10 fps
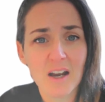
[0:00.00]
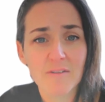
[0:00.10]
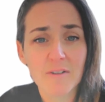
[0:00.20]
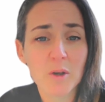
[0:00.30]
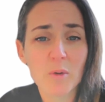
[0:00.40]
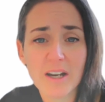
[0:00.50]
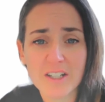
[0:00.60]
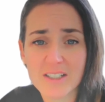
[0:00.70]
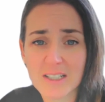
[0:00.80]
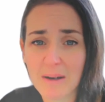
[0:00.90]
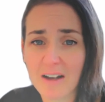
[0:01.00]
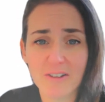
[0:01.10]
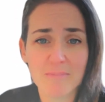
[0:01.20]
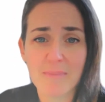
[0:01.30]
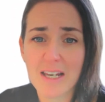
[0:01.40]
From the questions above
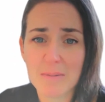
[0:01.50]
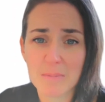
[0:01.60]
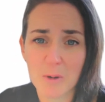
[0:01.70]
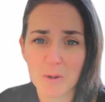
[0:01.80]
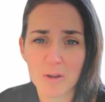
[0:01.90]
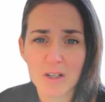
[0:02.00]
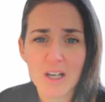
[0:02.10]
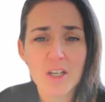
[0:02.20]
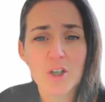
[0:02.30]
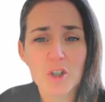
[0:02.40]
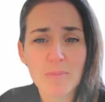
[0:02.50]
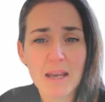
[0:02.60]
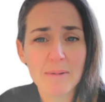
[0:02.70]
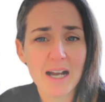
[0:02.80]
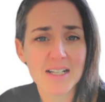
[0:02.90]
and many more, you should be
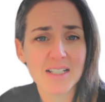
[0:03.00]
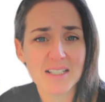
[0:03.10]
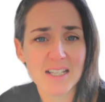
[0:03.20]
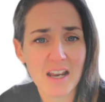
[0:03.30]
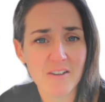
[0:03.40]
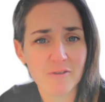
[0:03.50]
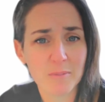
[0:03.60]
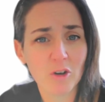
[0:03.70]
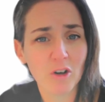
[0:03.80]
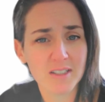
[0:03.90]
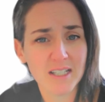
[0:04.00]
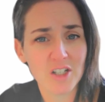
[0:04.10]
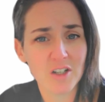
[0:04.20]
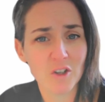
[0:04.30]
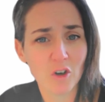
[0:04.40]
able to understand from a
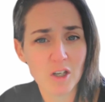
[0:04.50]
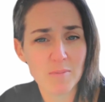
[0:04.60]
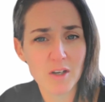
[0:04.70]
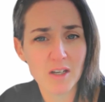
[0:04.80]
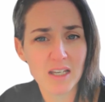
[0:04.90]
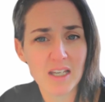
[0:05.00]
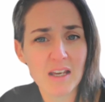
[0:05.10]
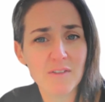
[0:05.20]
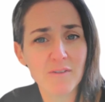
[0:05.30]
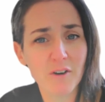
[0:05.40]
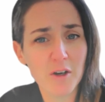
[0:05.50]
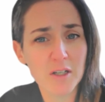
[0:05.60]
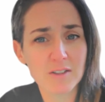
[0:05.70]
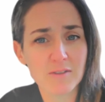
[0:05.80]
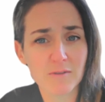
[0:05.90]
cross-section of your community if the
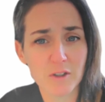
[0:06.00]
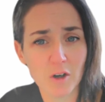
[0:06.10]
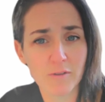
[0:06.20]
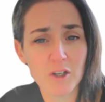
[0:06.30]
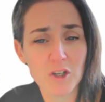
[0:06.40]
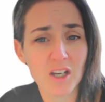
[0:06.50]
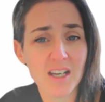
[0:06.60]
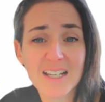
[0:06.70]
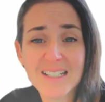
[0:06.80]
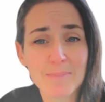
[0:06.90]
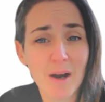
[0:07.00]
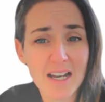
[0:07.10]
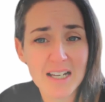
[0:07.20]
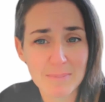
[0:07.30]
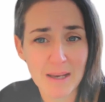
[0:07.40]
focus for your future
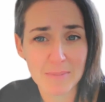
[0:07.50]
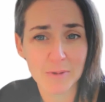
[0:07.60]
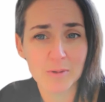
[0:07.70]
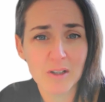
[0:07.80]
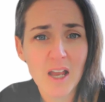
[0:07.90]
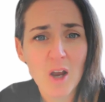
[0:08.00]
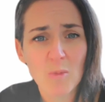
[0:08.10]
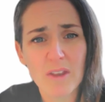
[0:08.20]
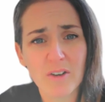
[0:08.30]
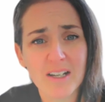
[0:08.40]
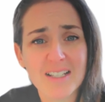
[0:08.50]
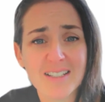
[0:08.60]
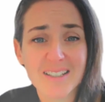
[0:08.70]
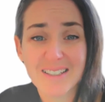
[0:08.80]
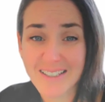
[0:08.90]
inspires people, whether it
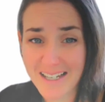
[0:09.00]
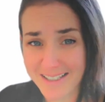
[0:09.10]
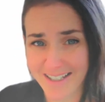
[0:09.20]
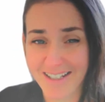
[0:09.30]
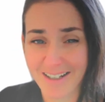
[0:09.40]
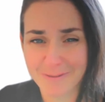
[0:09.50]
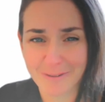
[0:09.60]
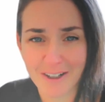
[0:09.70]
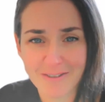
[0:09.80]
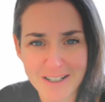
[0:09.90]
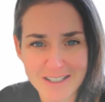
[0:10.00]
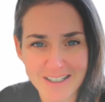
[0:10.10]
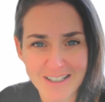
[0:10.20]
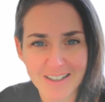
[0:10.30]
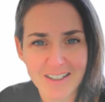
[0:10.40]
is sexy enough for
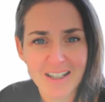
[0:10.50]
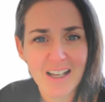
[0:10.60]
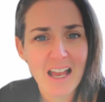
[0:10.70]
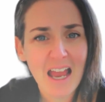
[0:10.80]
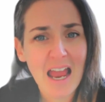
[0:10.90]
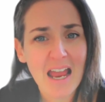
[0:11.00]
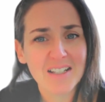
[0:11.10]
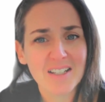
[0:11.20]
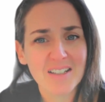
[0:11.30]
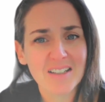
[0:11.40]
fundraising, and